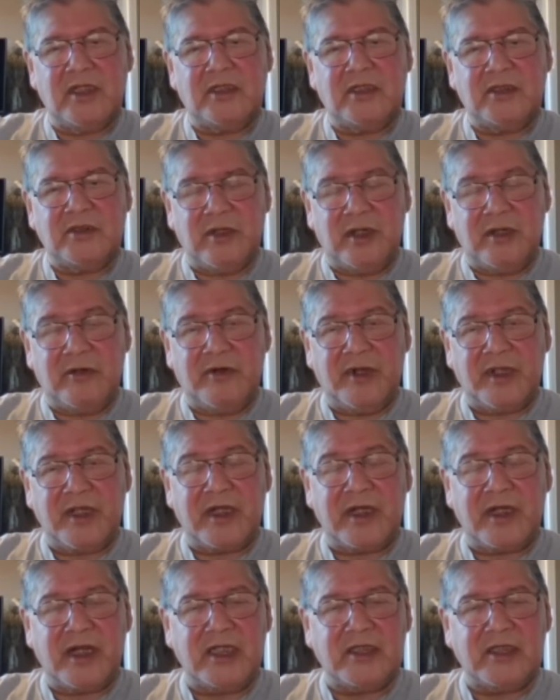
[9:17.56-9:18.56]
to
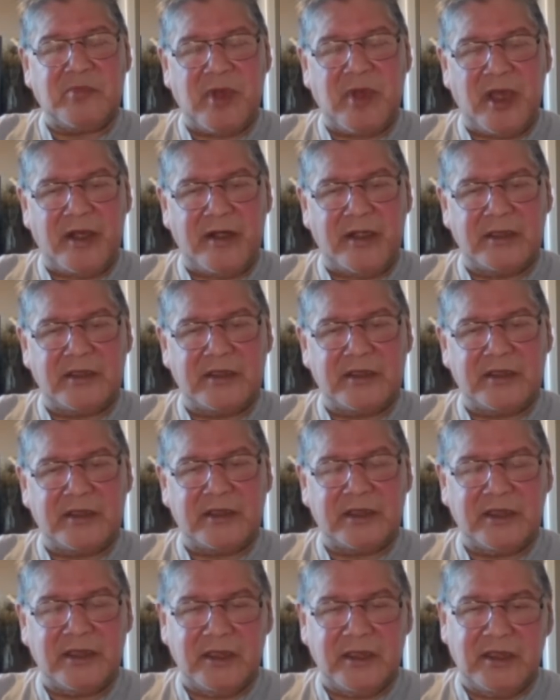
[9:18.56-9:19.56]
recognize patterns
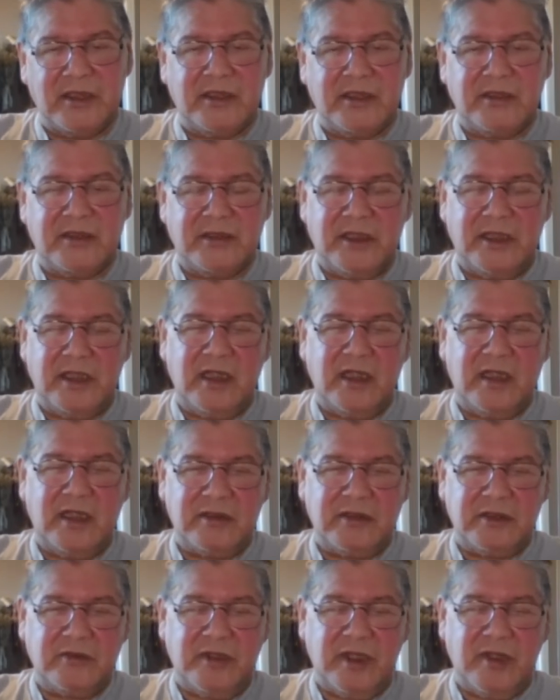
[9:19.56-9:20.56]

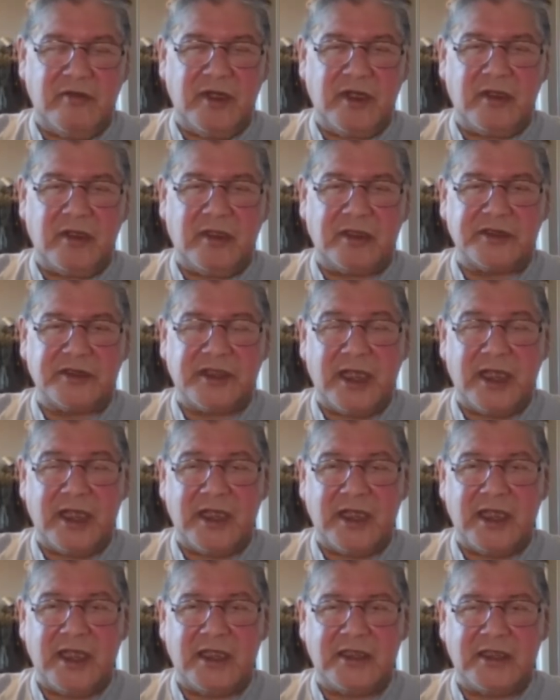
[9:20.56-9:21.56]
so every culture
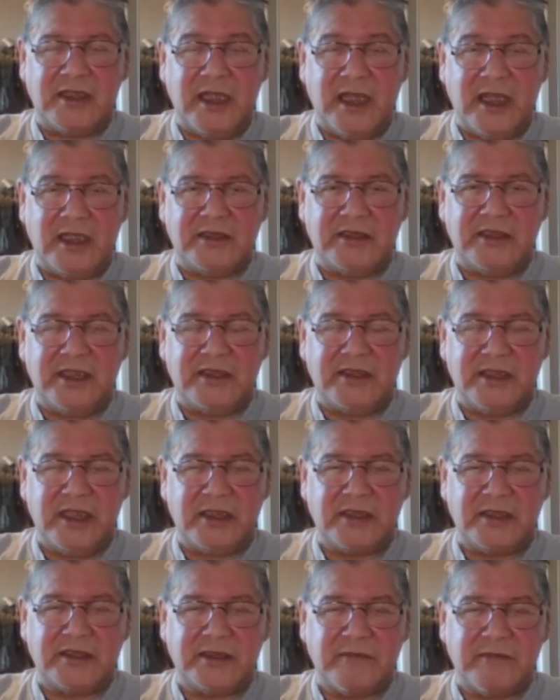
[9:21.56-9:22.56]
ha- had has these
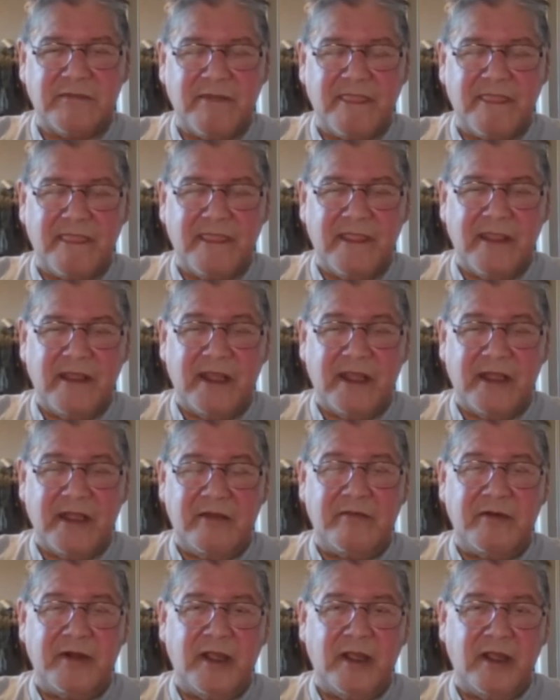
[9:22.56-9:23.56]
things, and
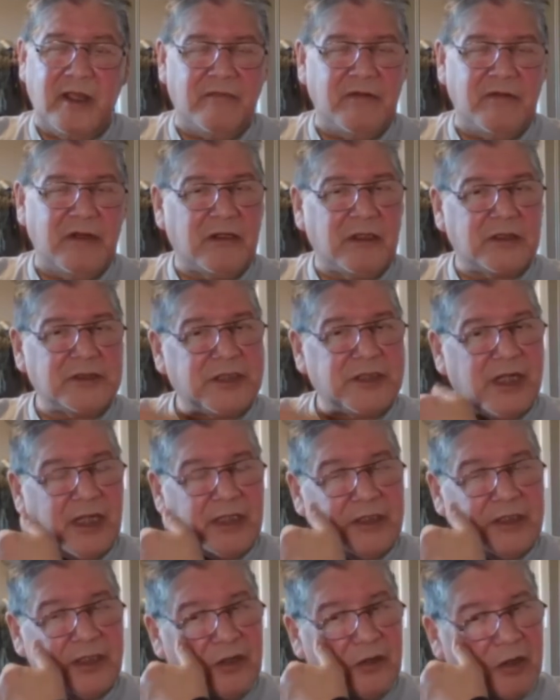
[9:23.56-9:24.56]
every every culture
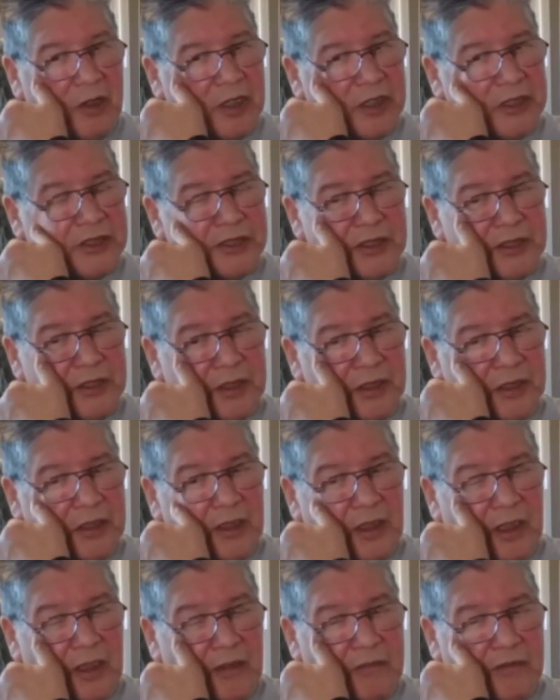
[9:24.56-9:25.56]
had their knowledge
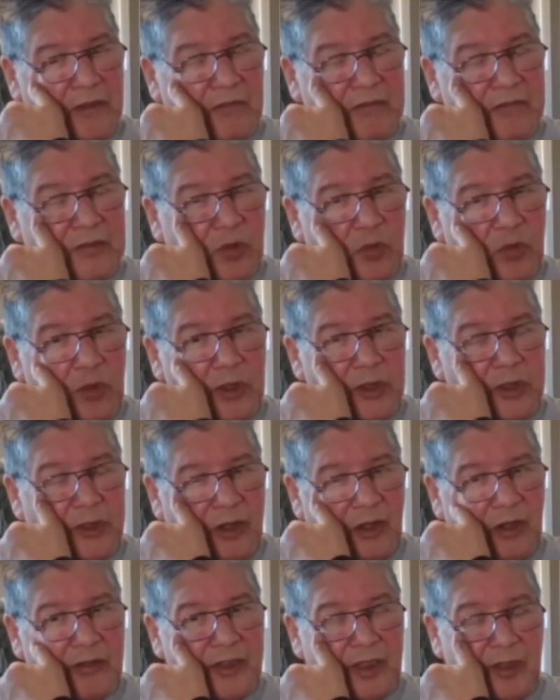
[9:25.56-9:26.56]
of, of the world
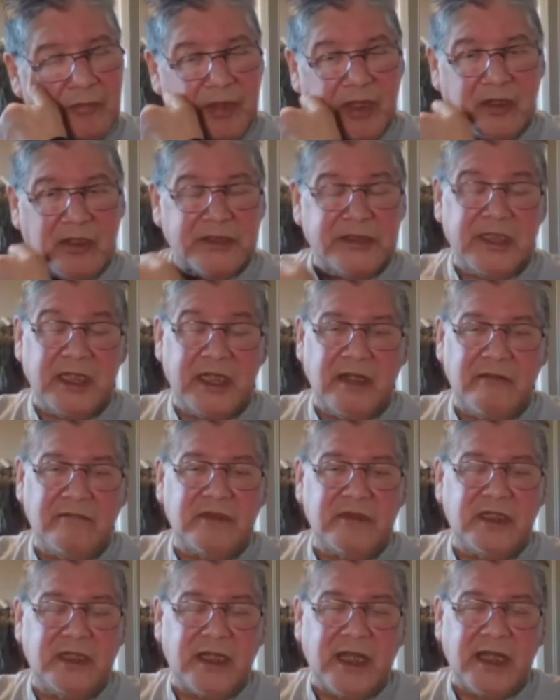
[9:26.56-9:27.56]
around them because they
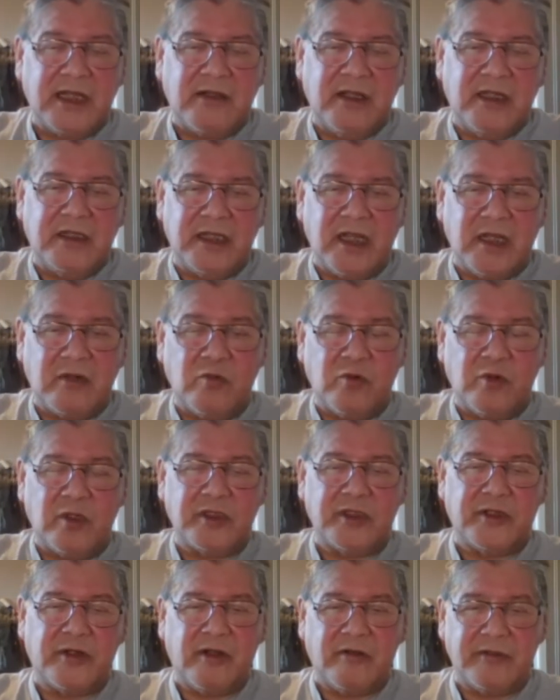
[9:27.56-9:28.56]
lived in that in that
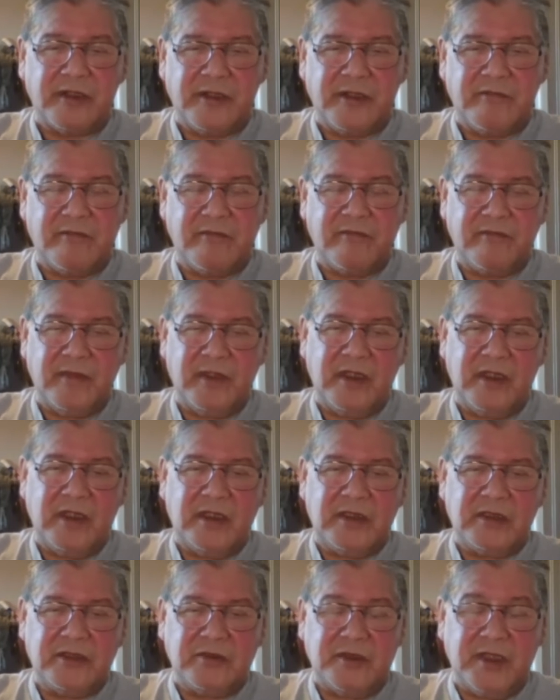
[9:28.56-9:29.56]
world around them.
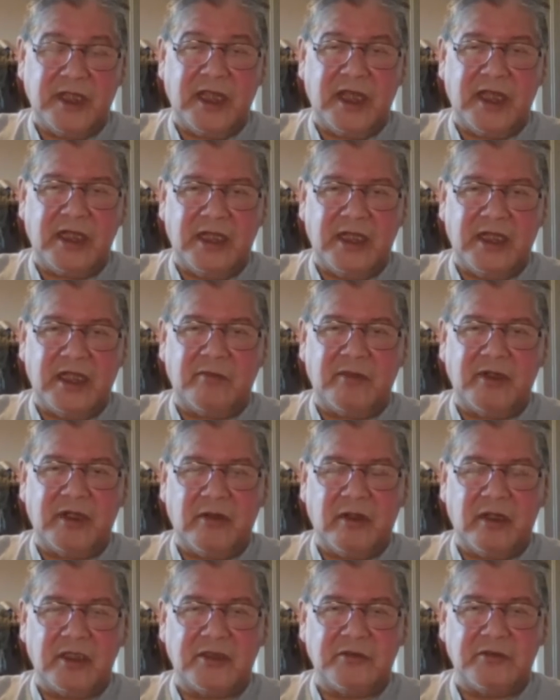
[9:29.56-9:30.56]
So they had intimate
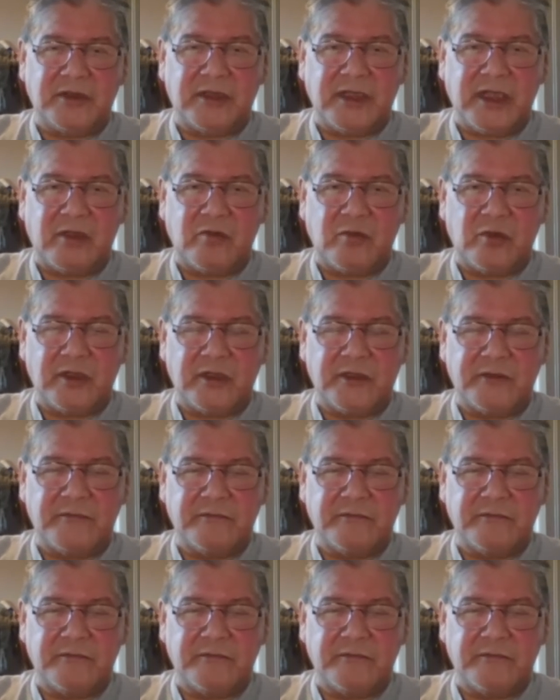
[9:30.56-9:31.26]
knowledge with that world.